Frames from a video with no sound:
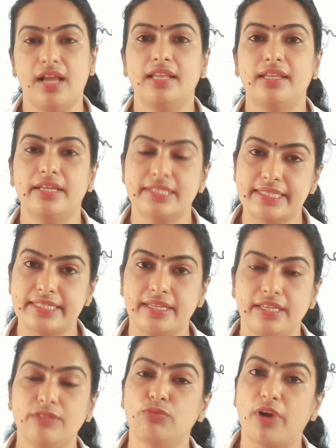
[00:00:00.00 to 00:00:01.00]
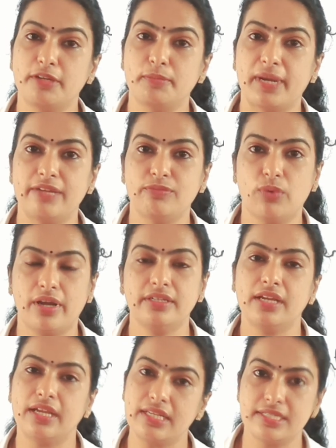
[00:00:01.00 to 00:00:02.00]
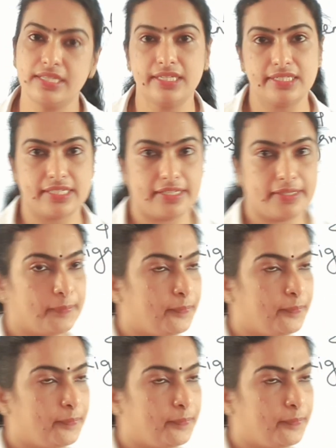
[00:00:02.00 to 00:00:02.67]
Let's see one by one in detail.